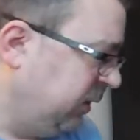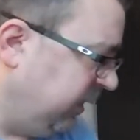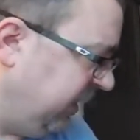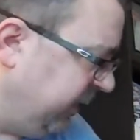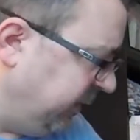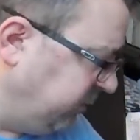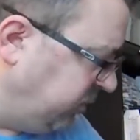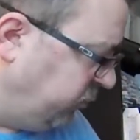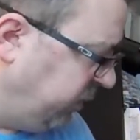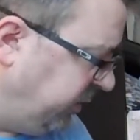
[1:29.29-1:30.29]
and
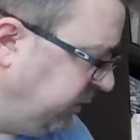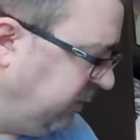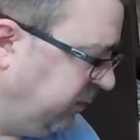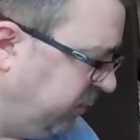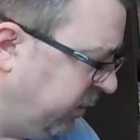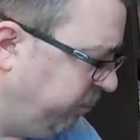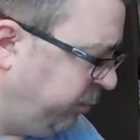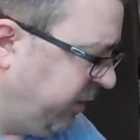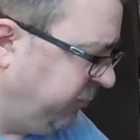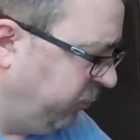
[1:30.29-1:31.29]
you get a
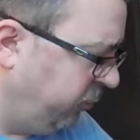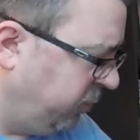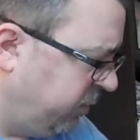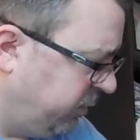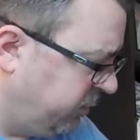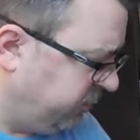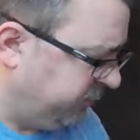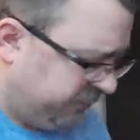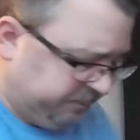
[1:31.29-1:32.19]
plethora of